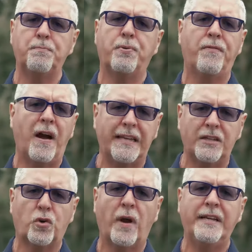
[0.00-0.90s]
providing
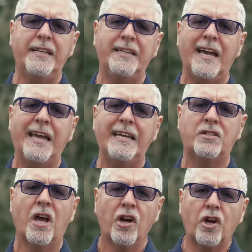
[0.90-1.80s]
training
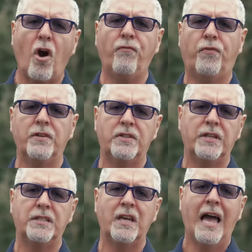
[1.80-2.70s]
days,
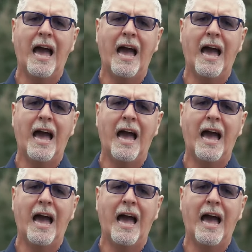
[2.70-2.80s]
conferences,